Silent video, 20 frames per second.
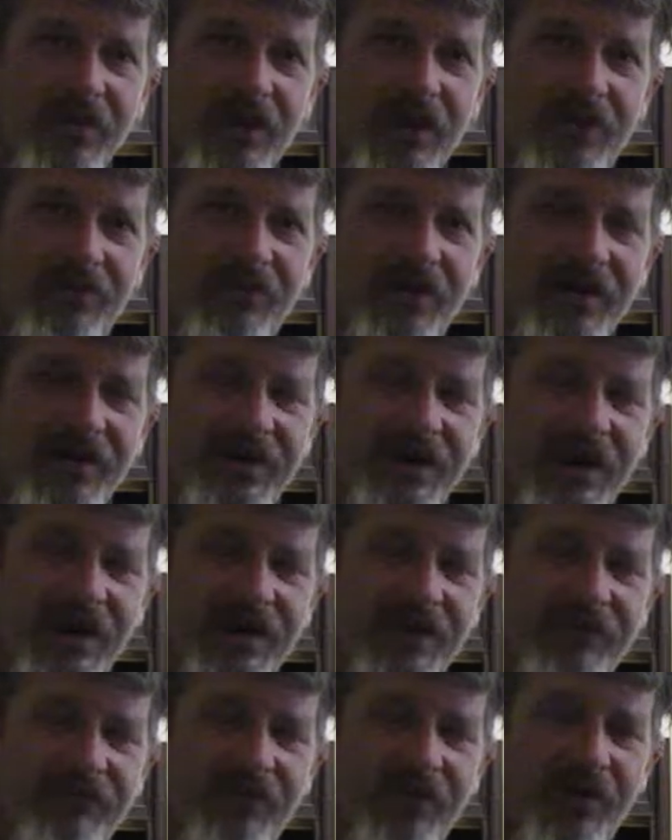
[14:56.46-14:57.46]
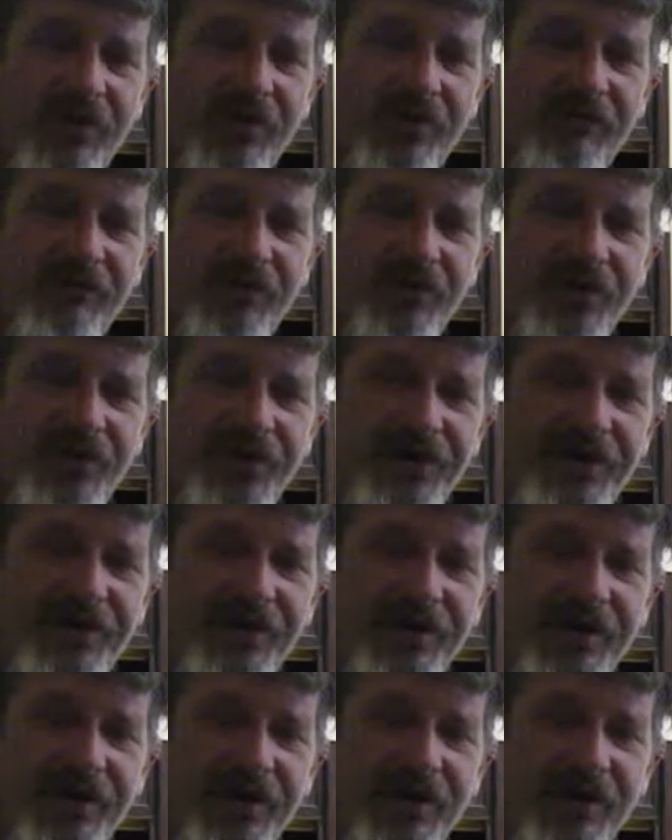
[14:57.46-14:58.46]
rundown of what I've ordered,
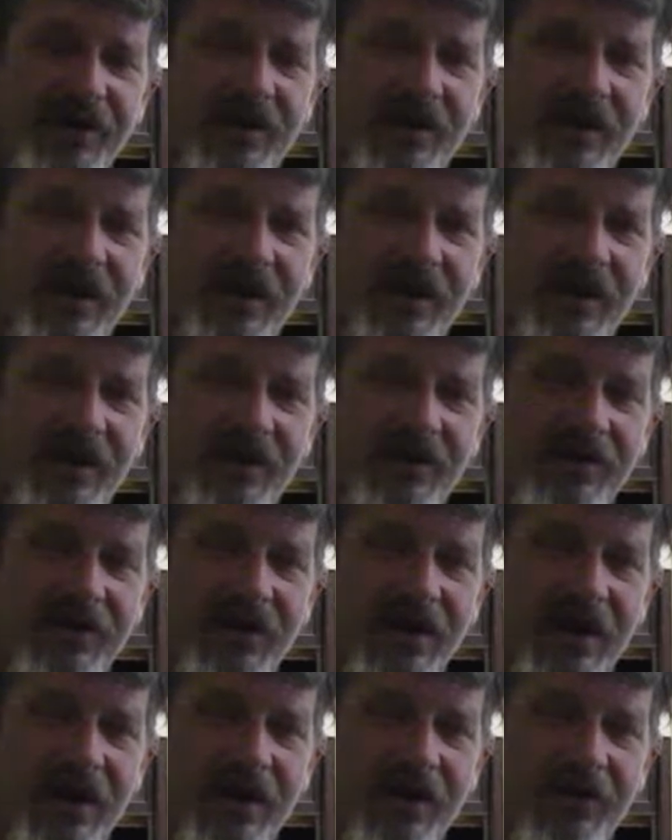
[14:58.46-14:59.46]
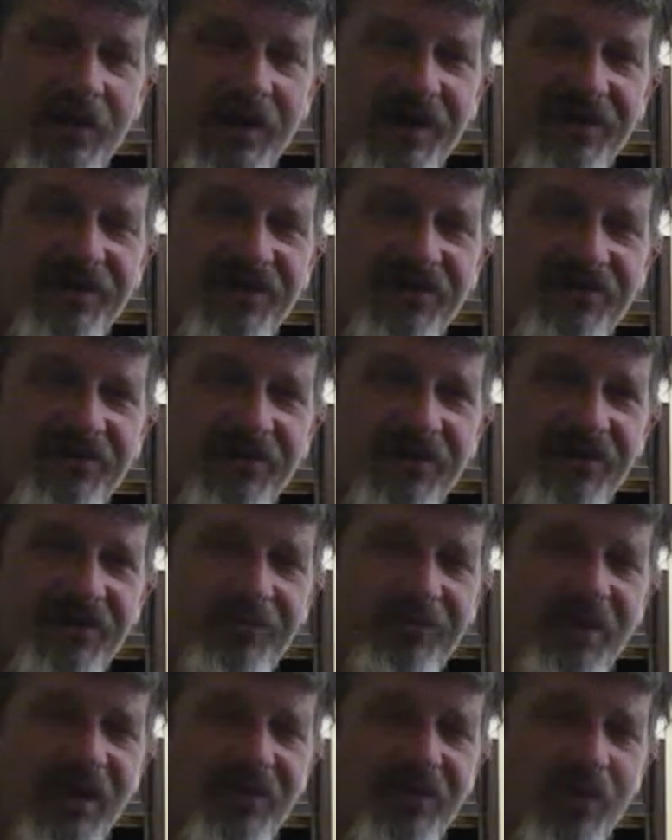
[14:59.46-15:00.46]
and we can
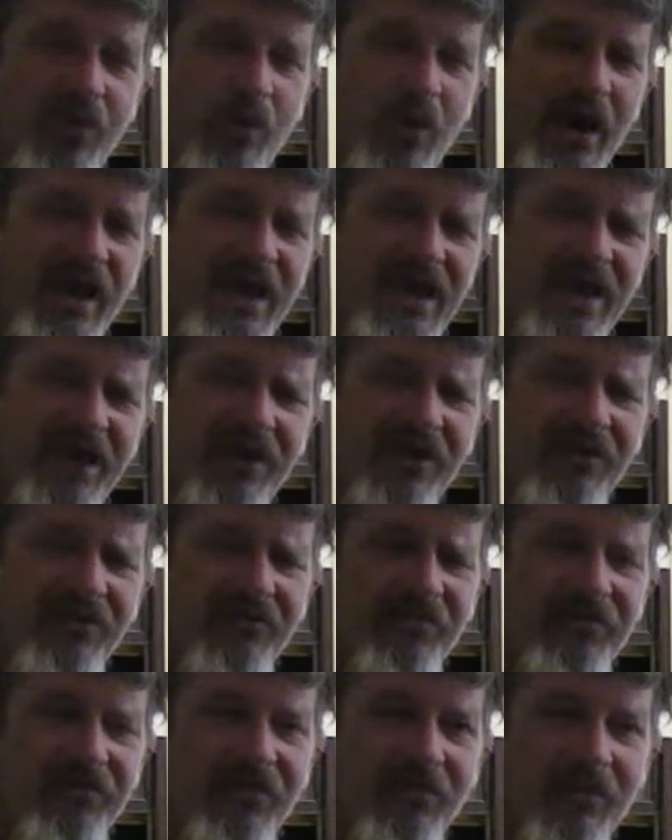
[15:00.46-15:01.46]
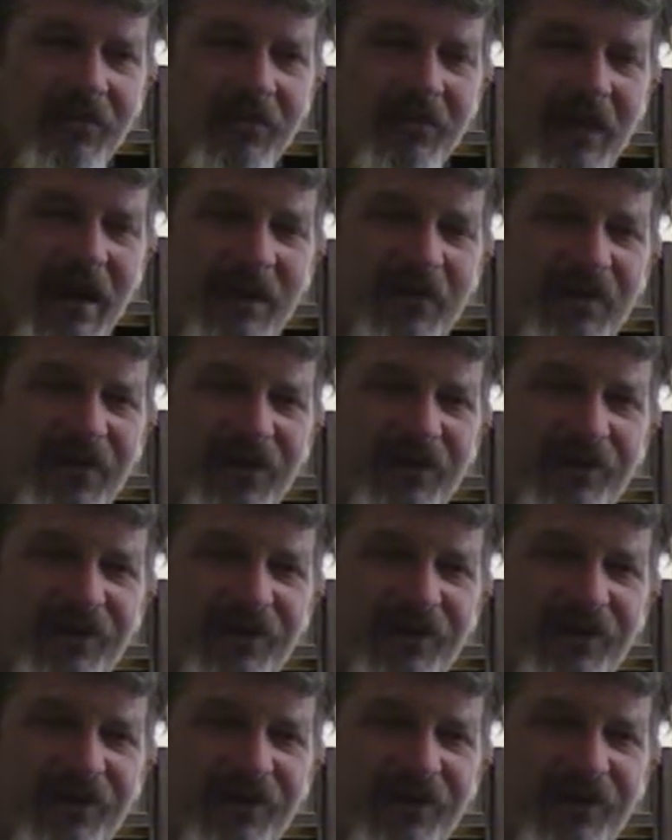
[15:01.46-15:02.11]
spend the week, maybe the